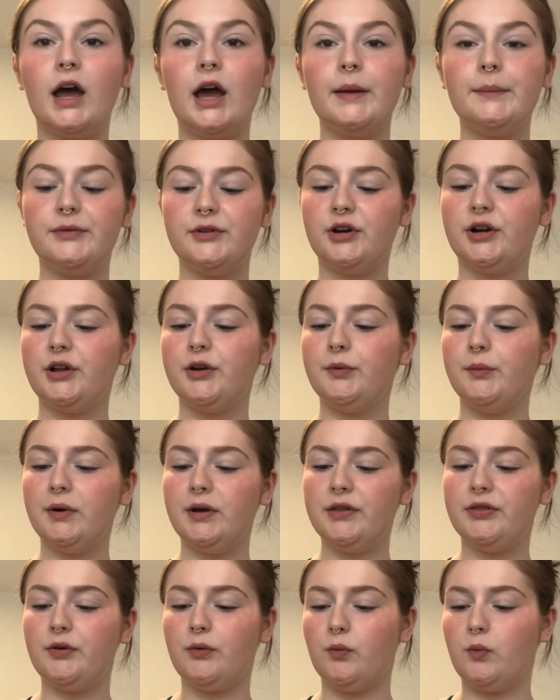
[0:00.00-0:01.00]
I'm starting
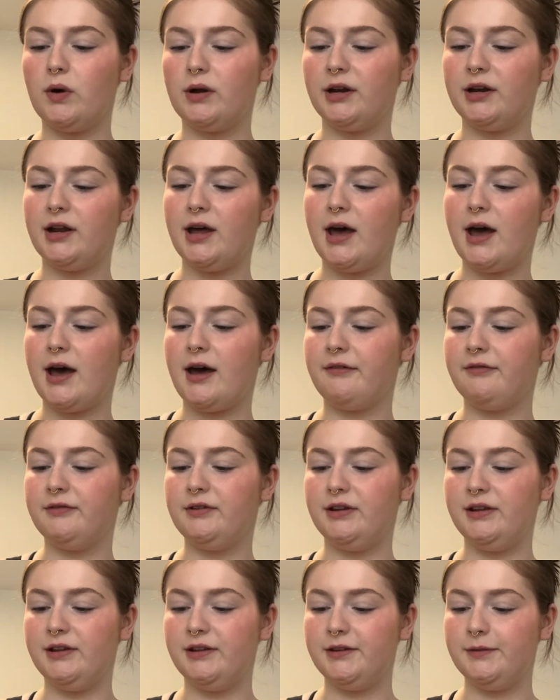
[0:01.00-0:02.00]
with 1.5
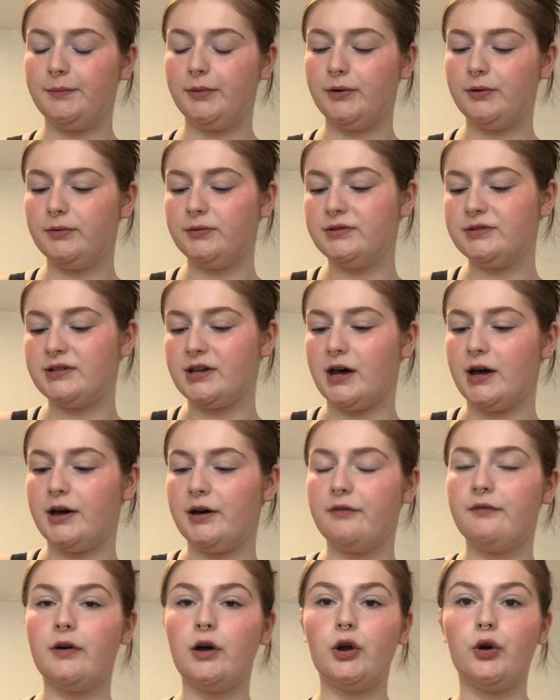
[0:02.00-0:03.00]
teaspoons
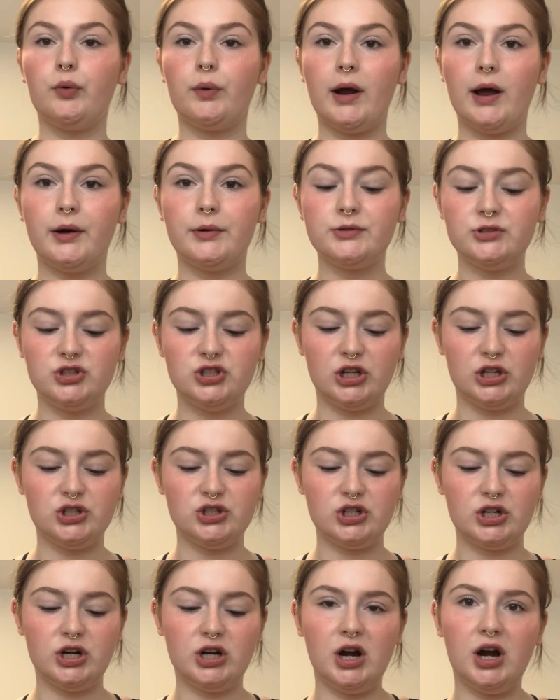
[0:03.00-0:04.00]
of ground
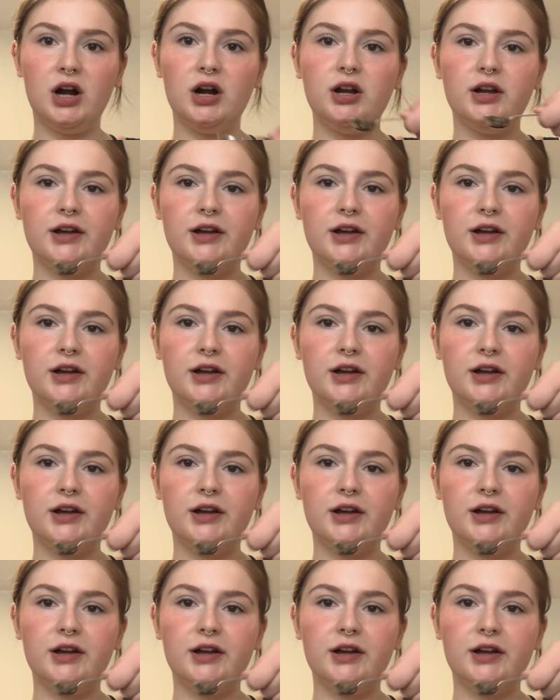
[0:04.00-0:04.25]
ginger.